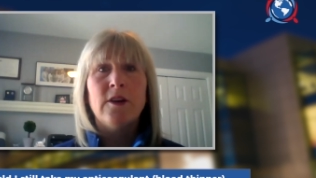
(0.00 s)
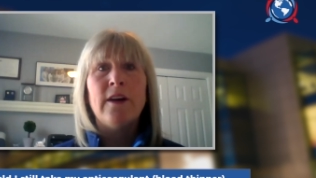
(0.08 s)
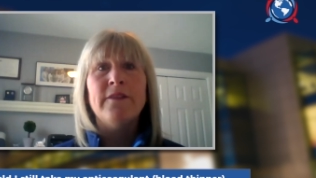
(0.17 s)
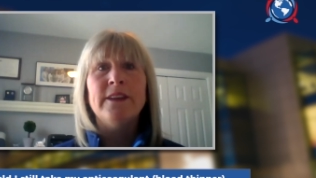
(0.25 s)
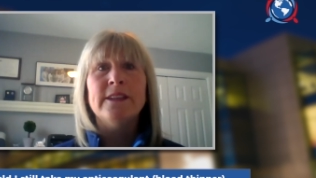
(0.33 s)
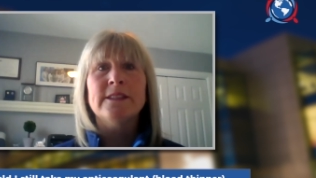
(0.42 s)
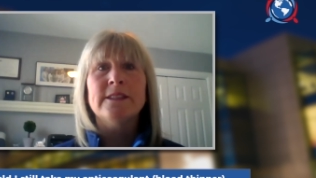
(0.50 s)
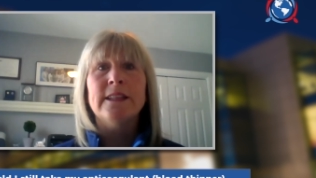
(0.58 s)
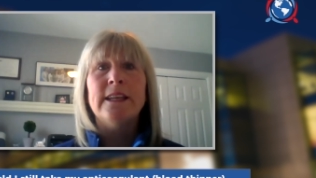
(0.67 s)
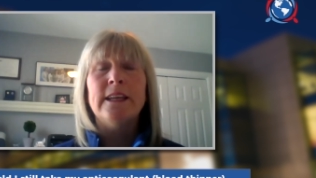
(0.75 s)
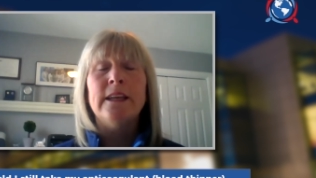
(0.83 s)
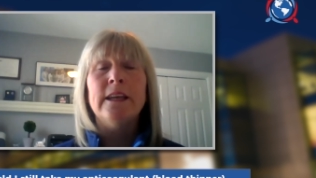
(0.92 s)

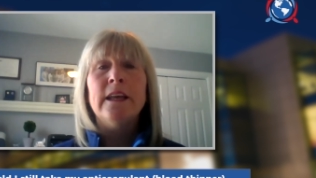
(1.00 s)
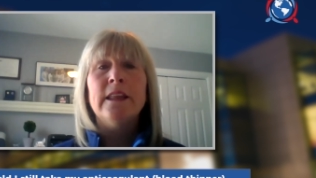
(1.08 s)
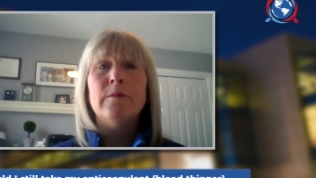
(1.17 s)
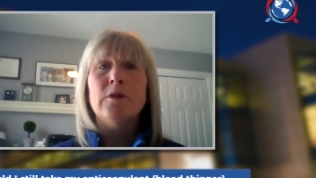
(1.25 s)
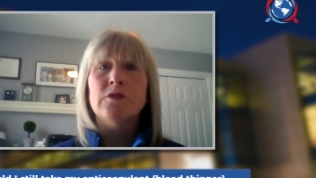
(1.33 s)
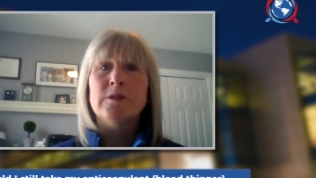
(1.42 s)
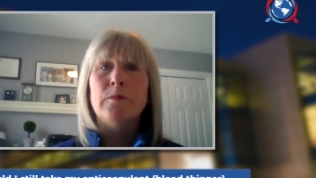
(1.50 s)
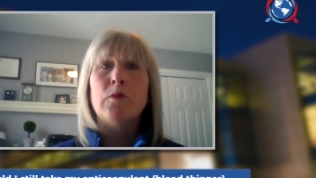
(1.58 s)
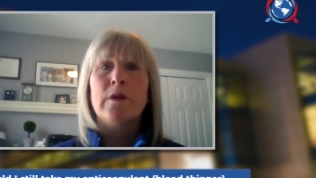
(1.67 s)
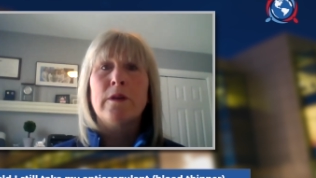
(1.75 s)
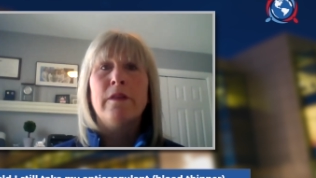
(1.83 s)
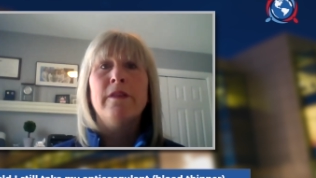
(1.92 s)
Obviously, the most
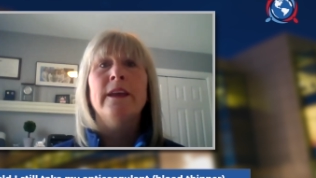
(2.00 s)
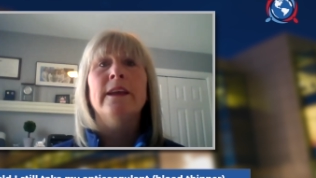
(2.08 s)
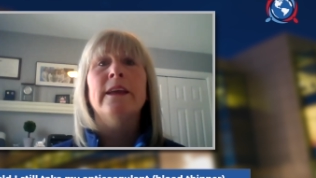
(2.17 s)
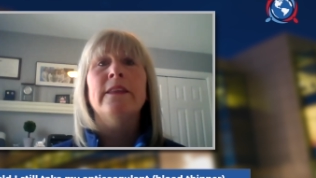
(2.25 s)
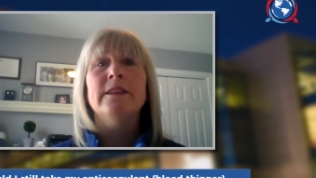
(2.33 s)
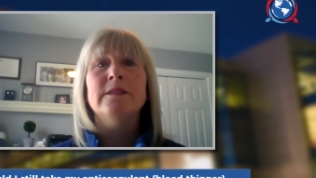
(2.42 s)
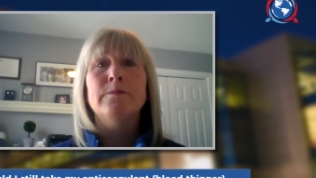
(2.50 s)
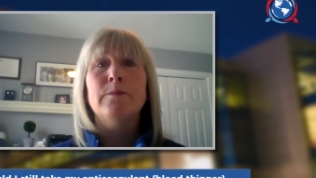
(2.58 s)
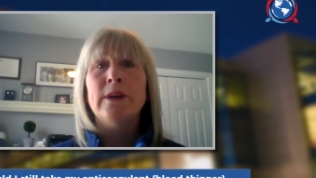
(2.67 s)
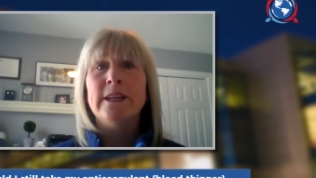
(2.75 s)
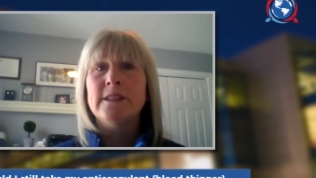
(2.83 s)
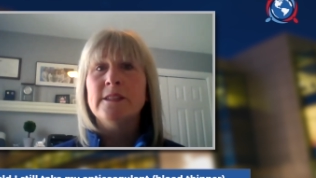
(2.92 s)
important thing at this
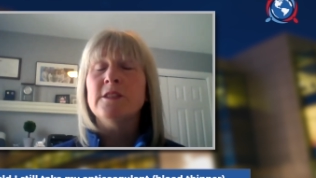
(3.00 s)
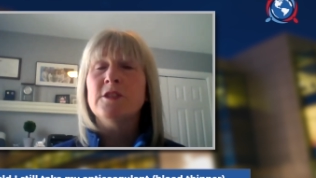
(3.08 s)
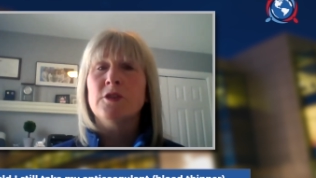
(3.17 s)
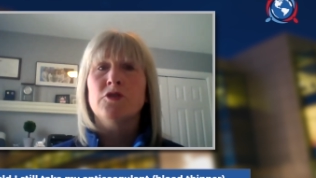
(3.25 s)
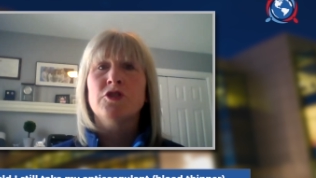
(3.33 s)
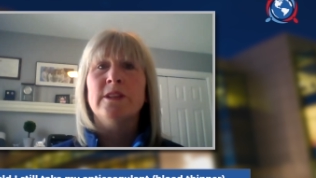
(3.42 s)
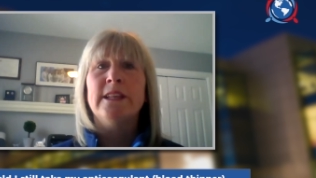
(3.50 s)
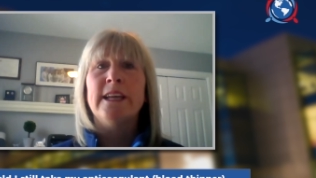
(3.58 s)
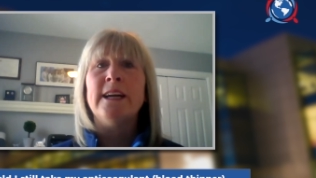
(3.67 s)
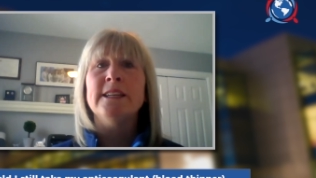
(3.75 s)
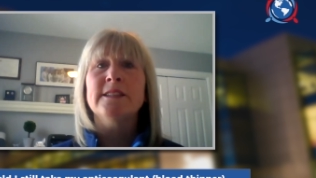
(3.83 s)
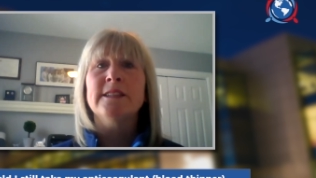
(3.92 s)
point is to socially
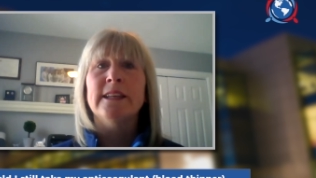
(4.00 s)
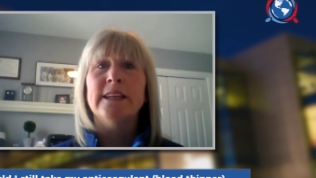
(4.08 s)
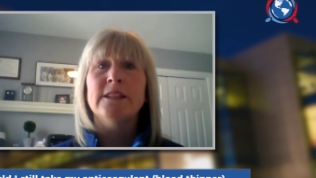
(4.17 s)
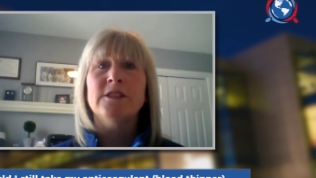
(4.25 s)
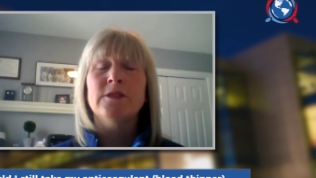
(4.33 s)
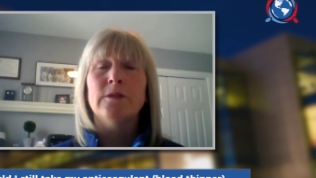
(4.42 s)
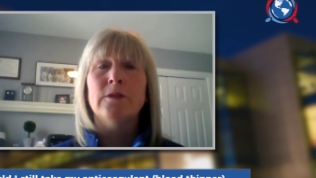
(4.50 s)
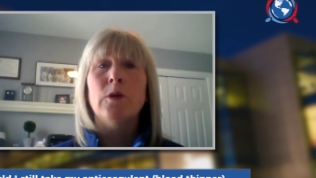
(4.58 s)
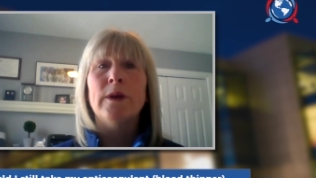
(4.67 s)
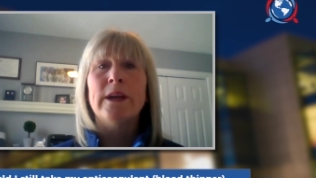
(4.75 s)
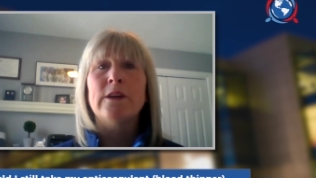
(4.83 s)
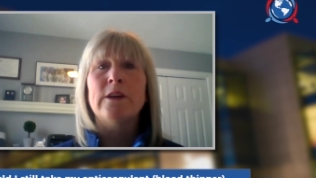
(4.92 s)
isolate. So,
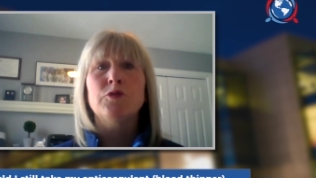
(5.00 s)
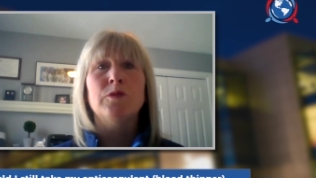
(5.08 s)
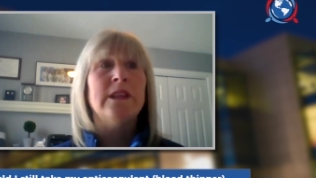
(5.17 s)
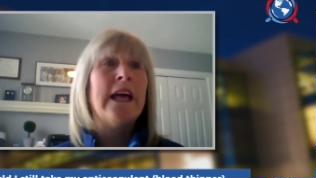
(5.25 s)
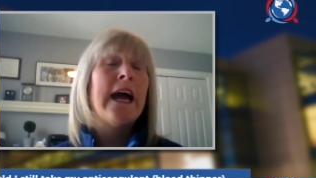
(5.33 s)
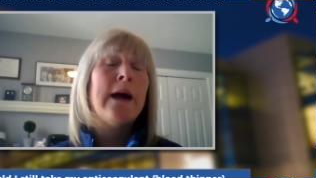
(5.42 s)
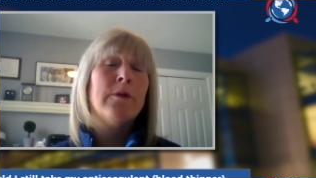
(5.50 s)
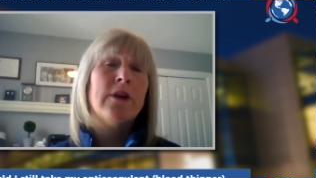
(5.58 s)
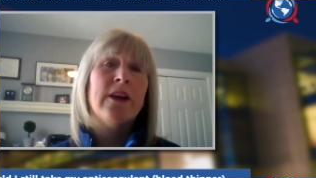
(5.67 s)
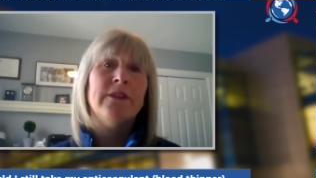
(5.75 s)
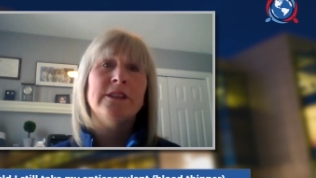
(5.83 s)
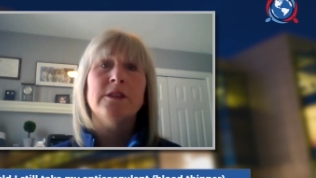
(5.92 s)
going out to a lab or
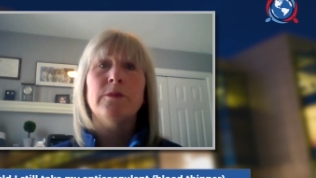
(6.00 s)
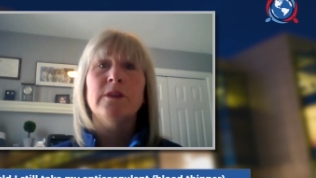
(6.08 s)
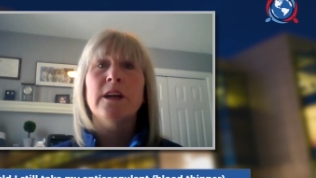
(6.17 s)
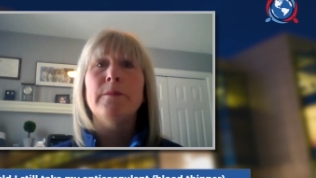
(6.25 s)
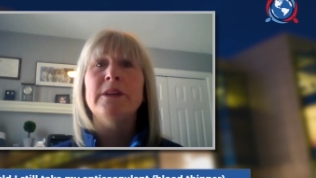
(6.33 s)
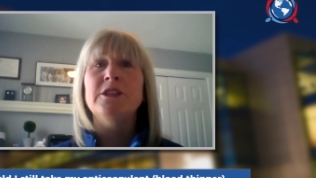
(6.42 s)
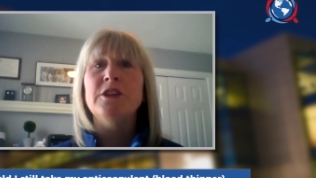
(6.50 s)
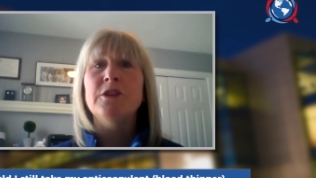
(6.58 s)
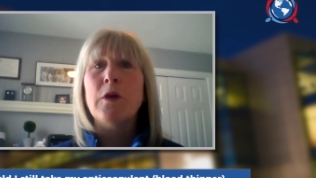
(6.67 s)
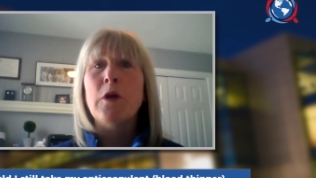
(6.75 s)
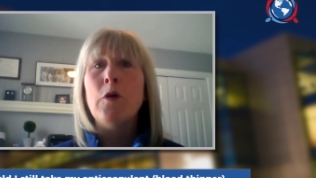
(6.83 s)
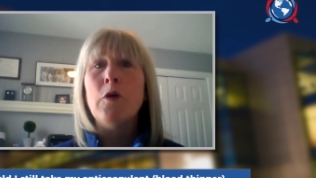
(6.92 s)
having someone come into your
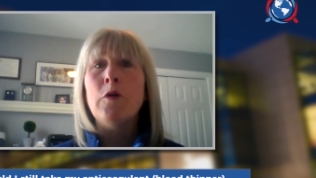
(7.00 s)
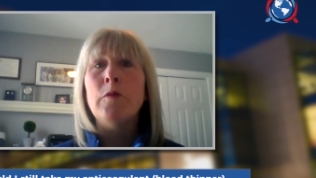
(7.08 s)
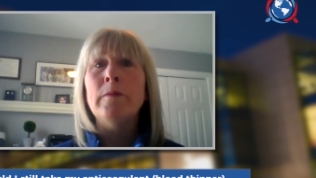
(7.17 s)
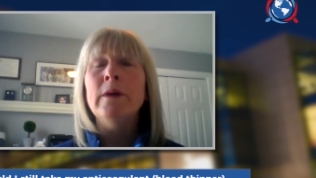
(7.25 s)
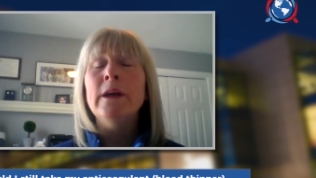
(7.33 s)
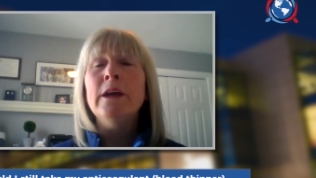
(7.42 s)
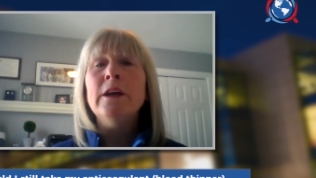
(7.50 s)
home